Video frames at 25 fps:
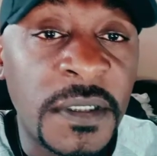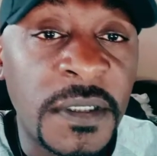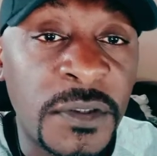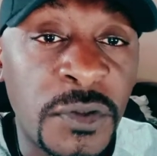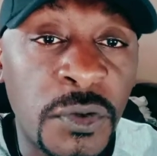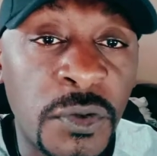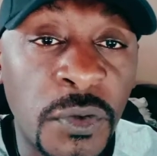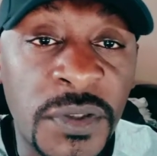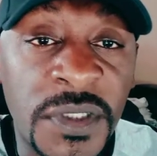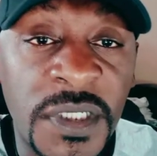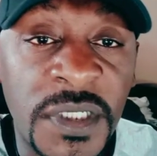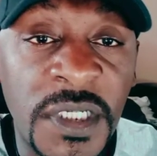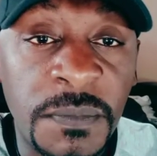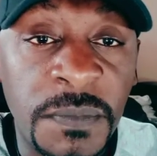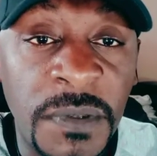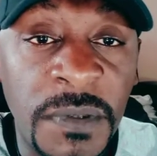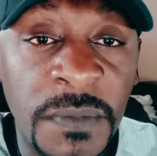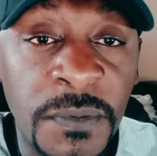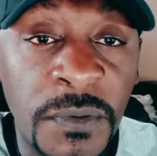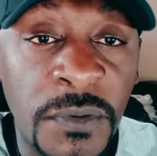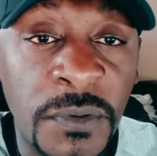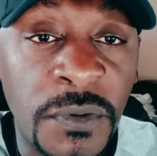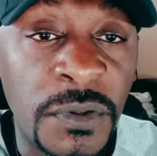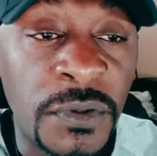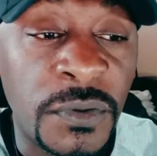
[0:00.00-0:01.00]
toxic
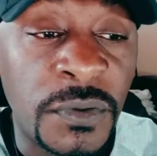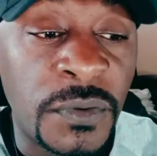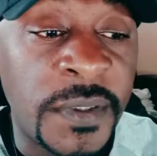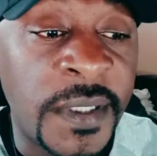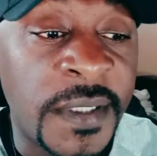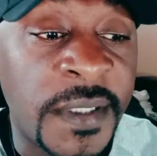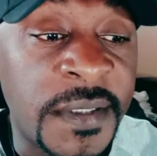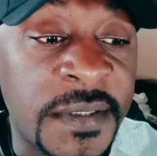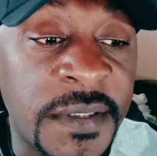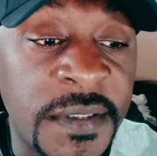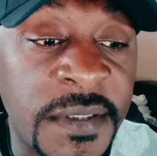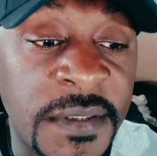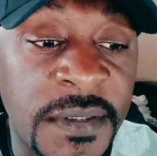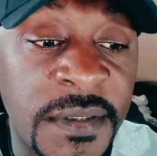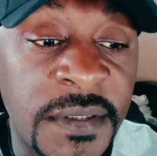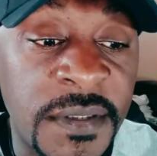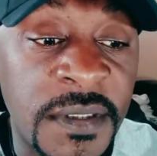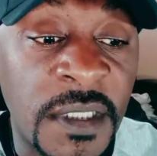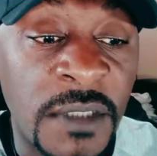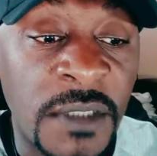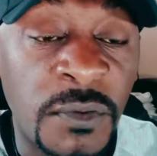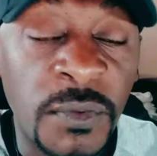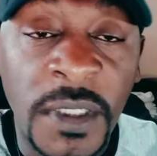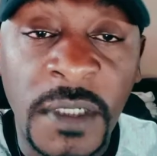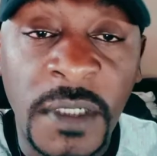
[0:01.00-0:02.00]
people, you know, narcissists
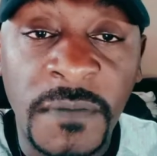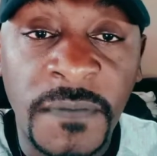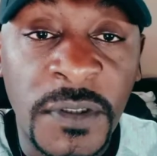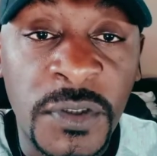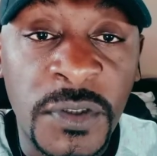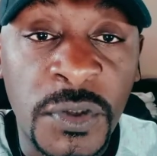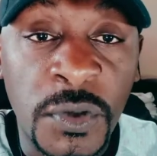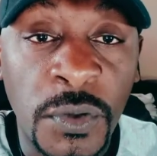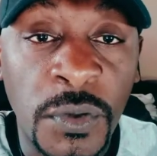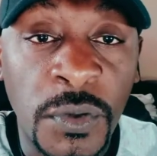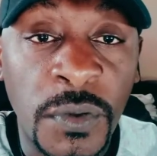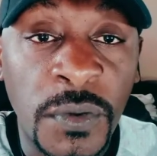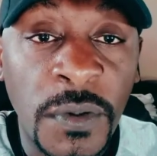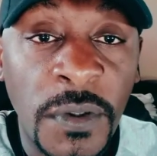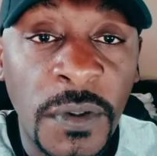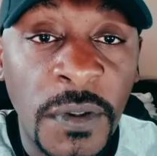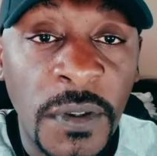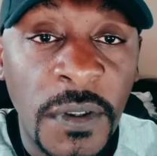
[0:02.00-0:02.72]
and whatever. So